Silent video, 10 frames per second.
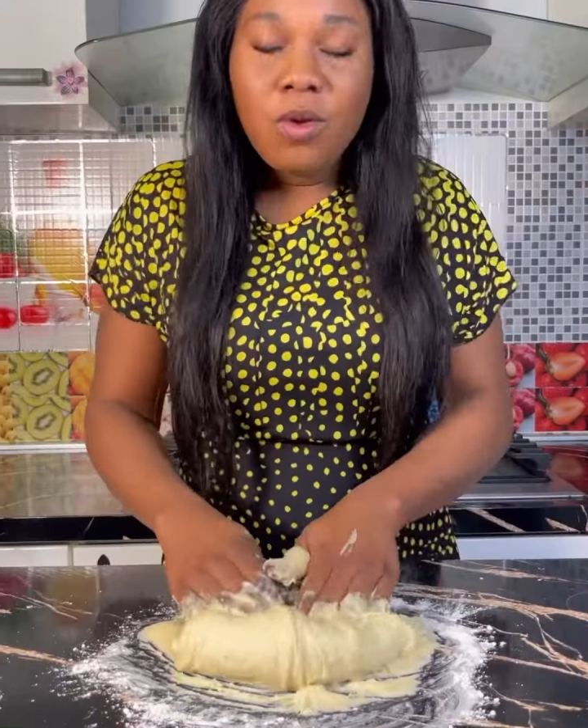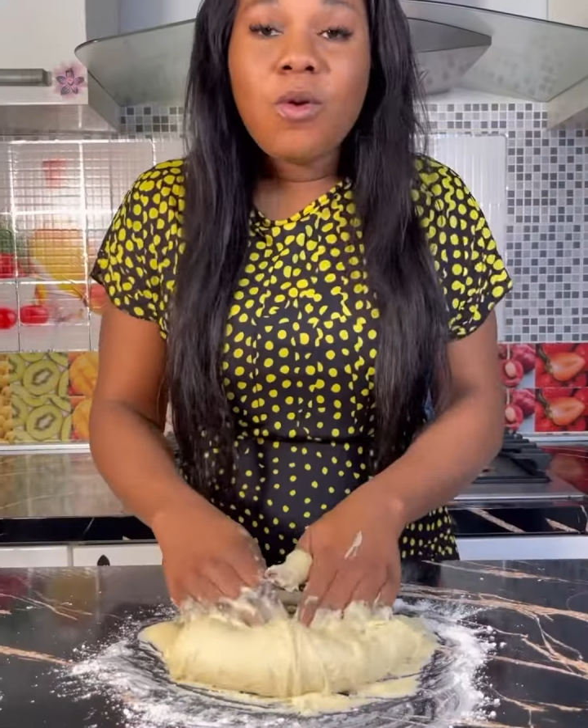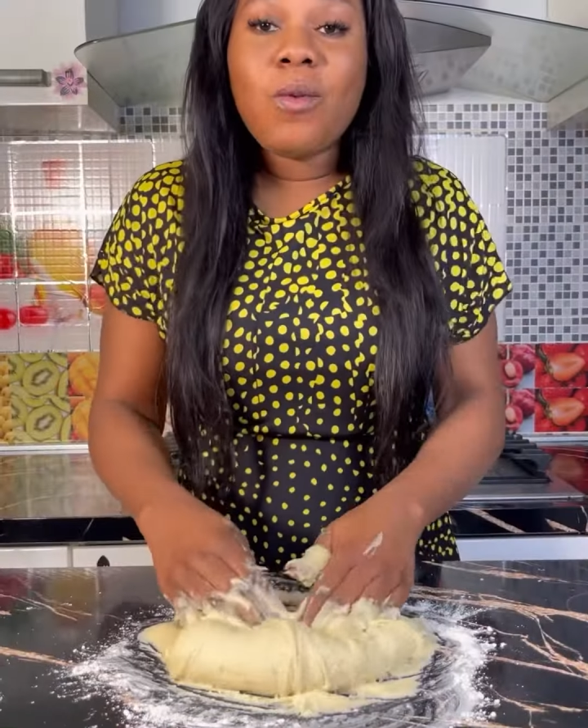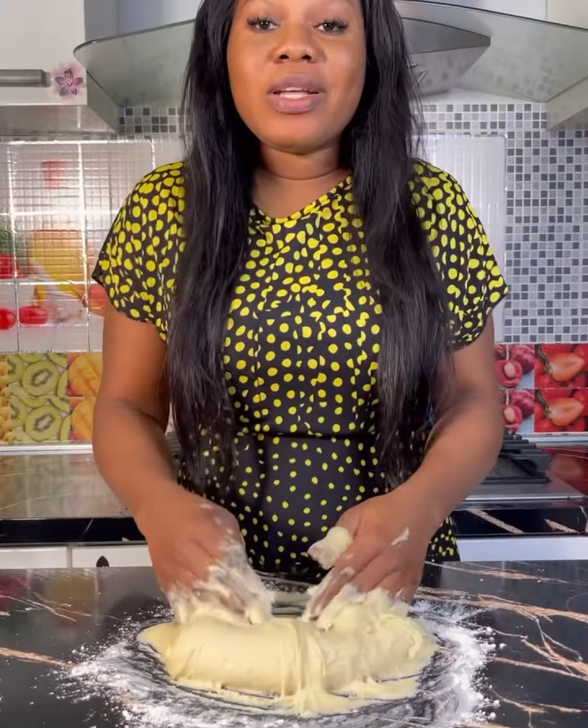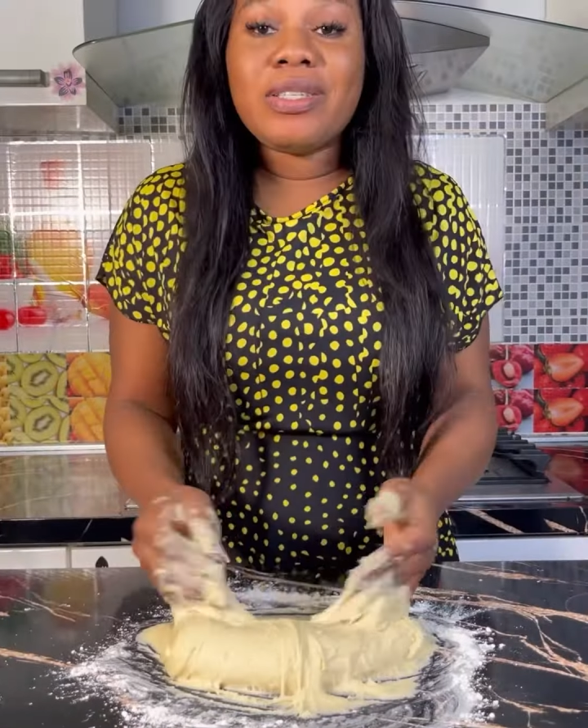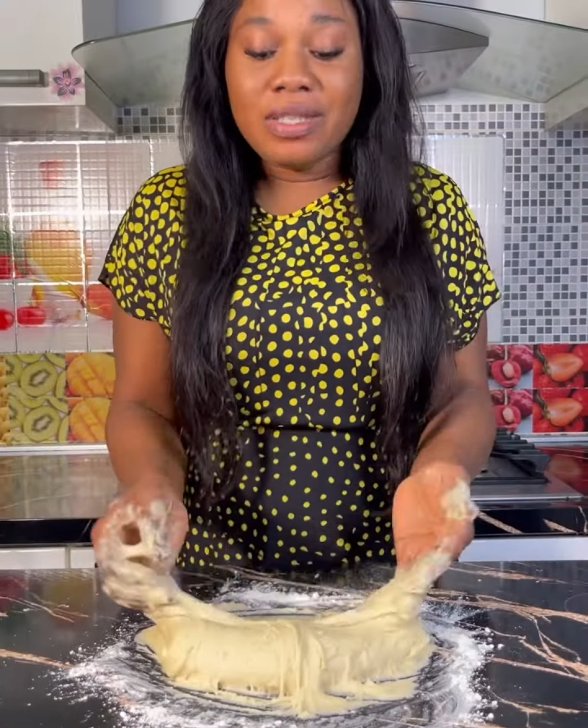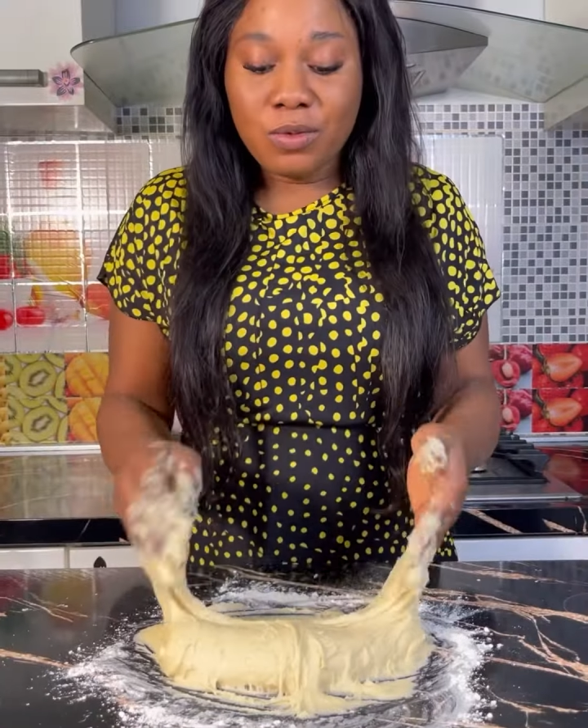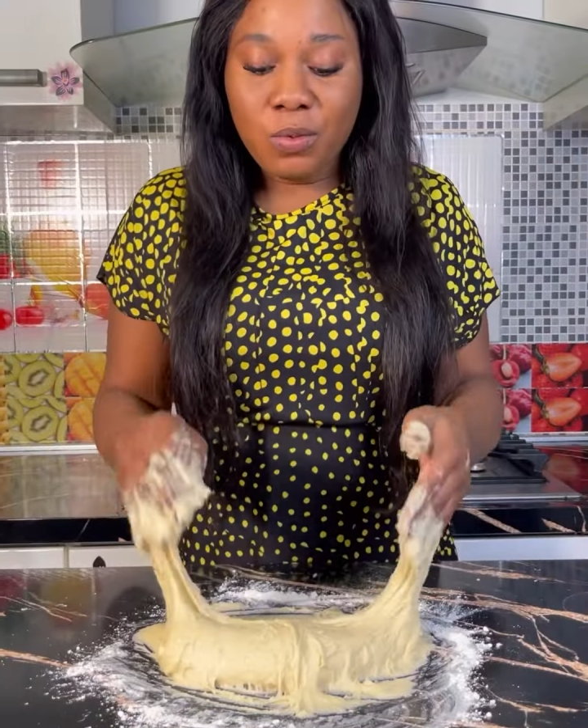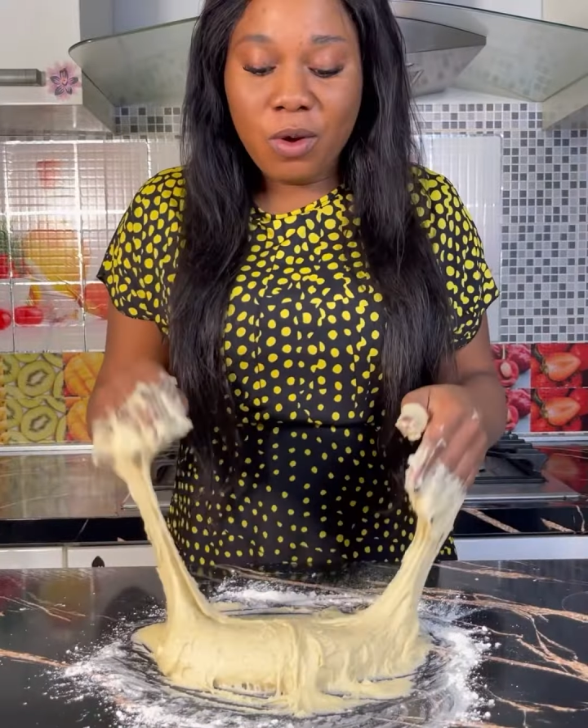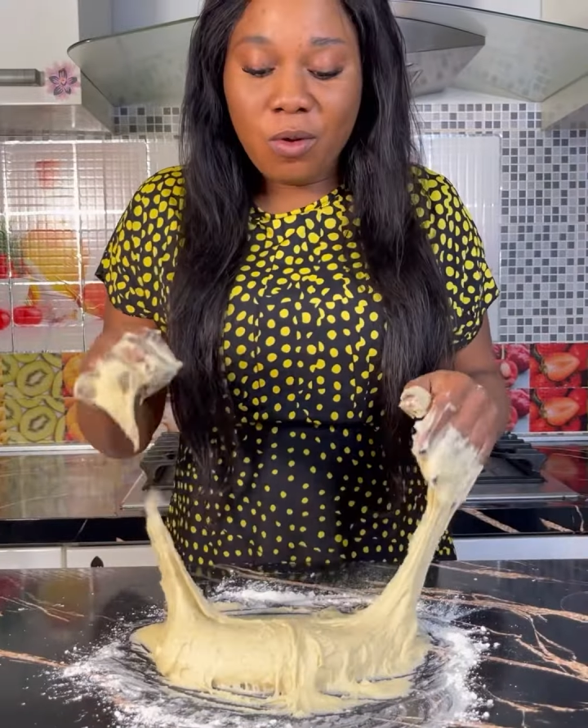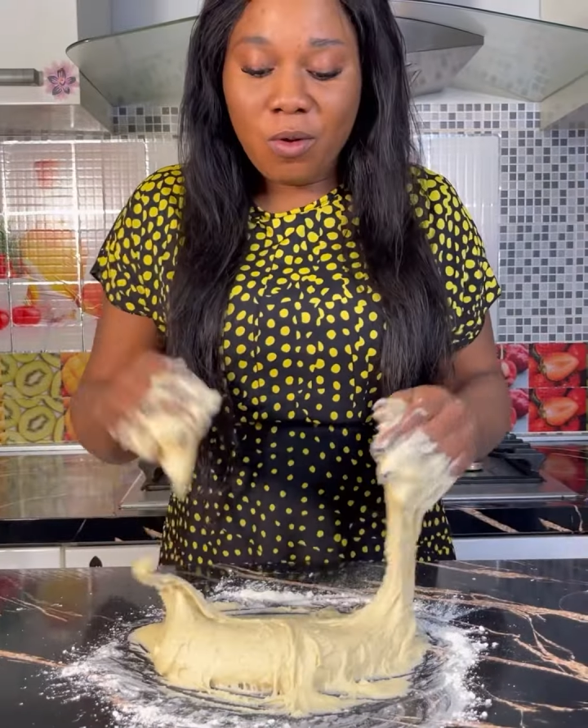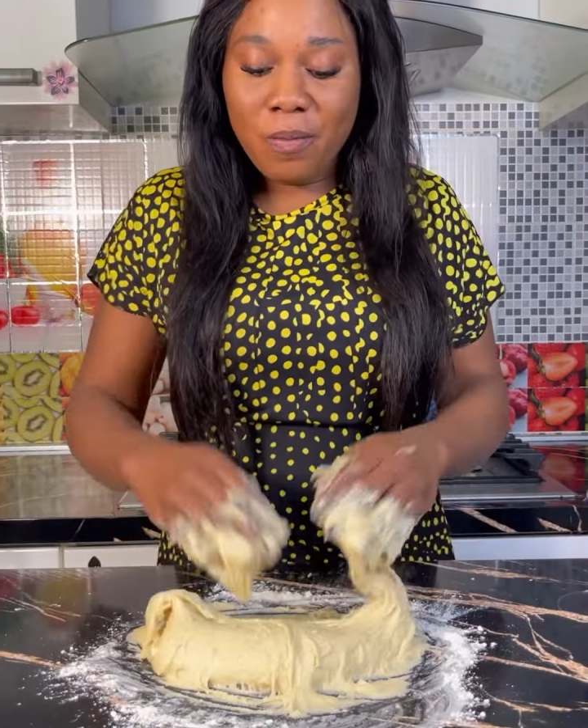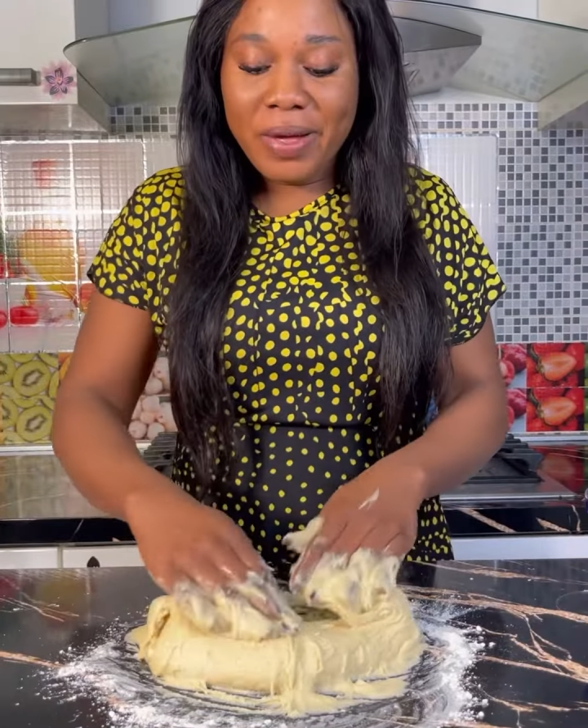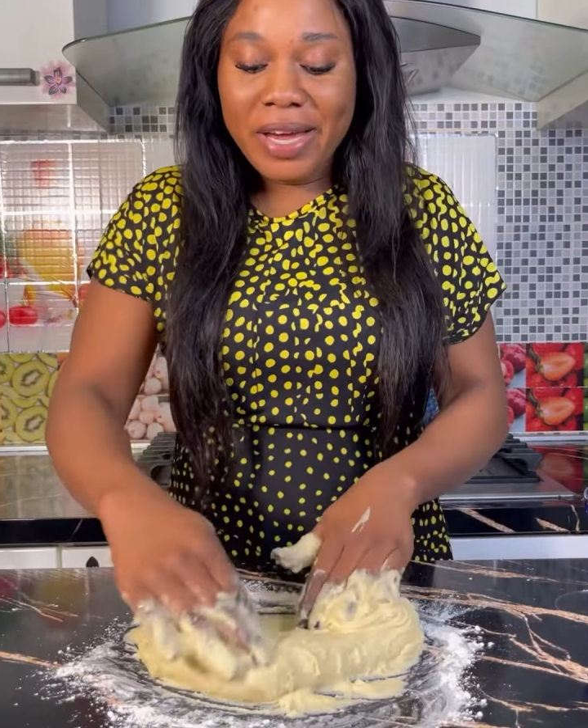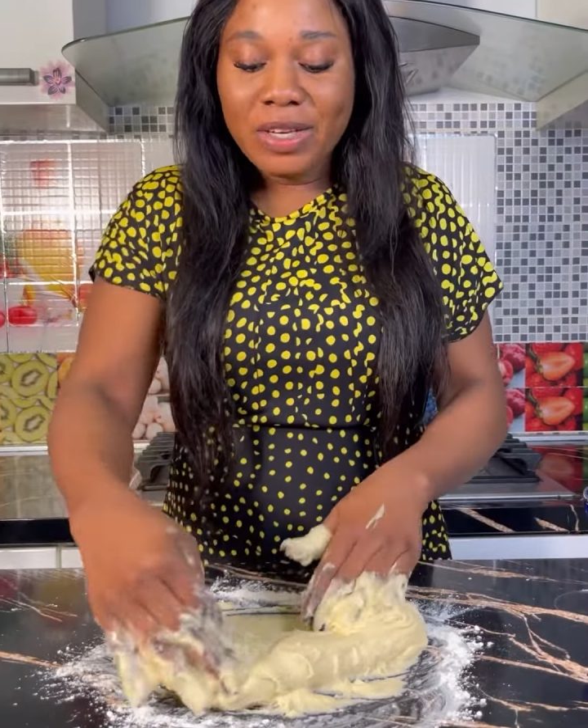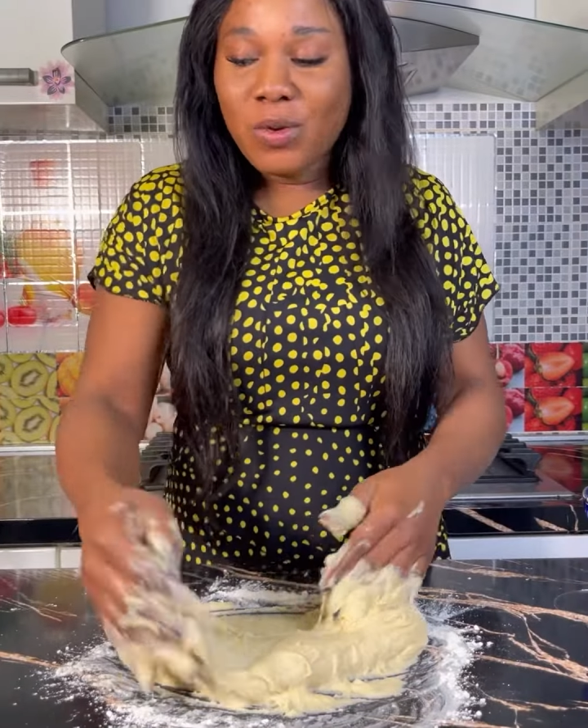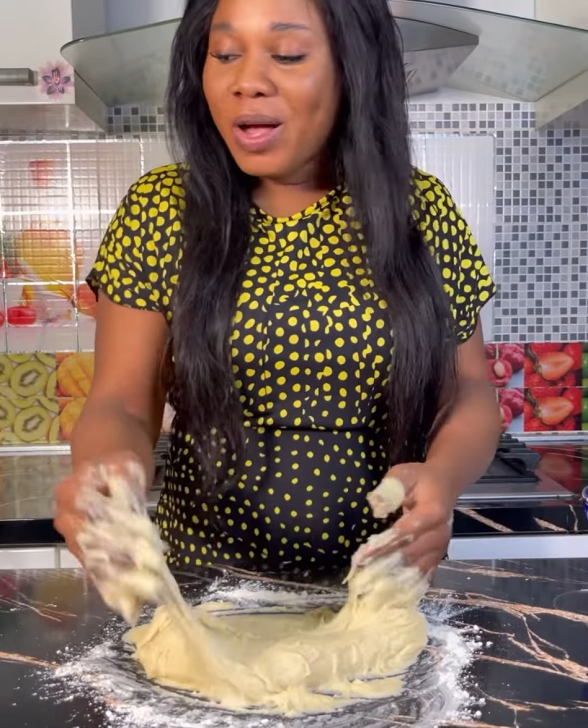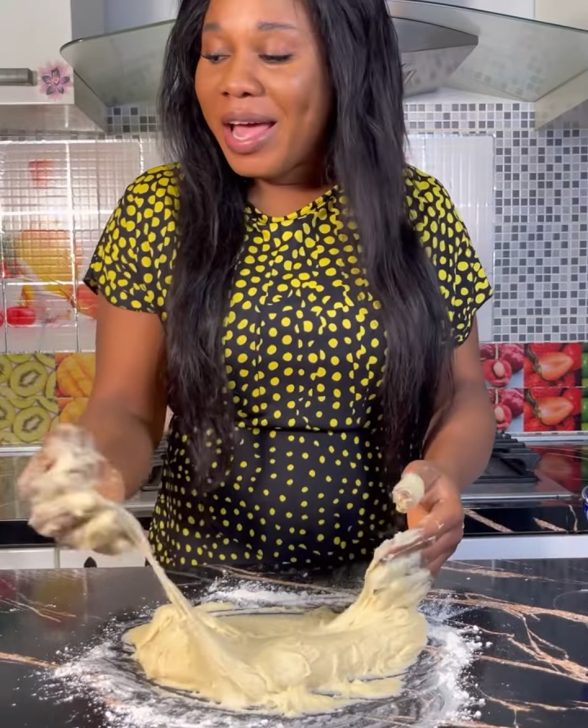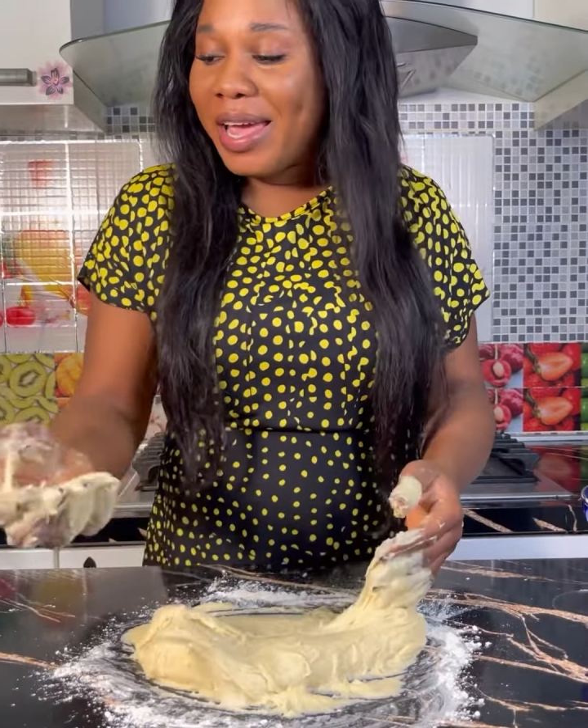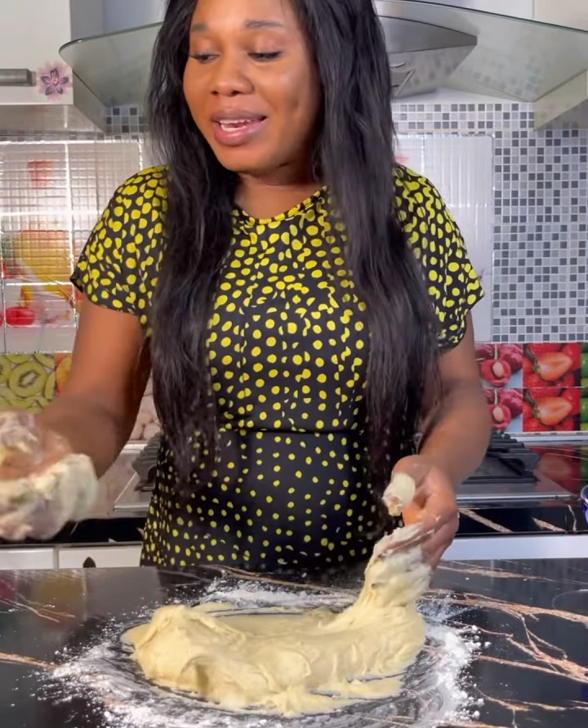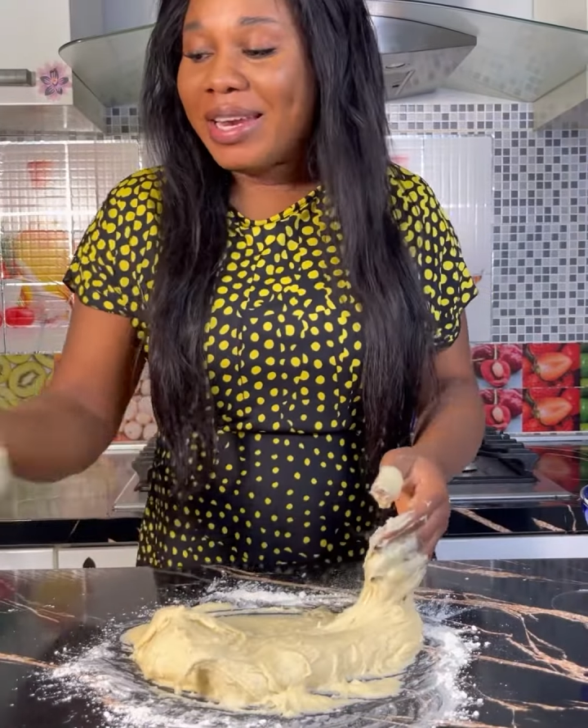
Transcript: Once it's well combined, go ahead and